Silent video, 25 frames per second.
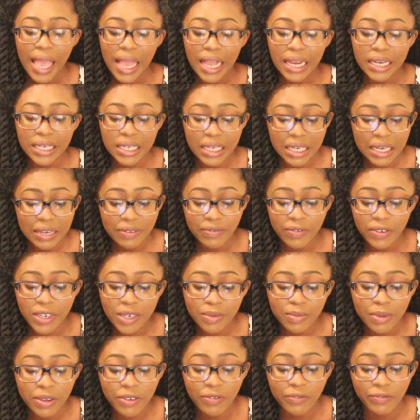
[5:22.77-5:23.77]
it
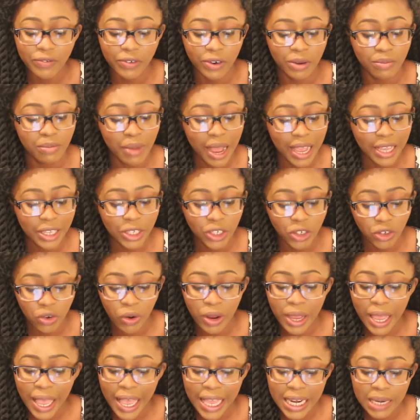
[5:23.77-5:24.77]
delivered me from my
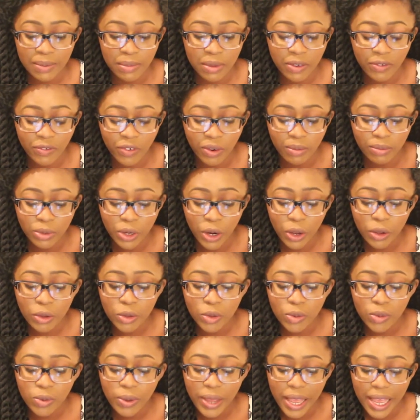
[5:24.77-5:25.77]
strong enemy, from
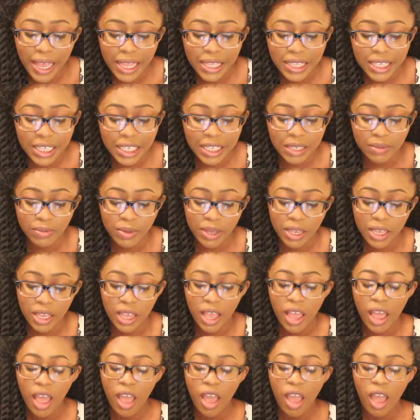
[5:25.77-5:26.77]
those who hated me,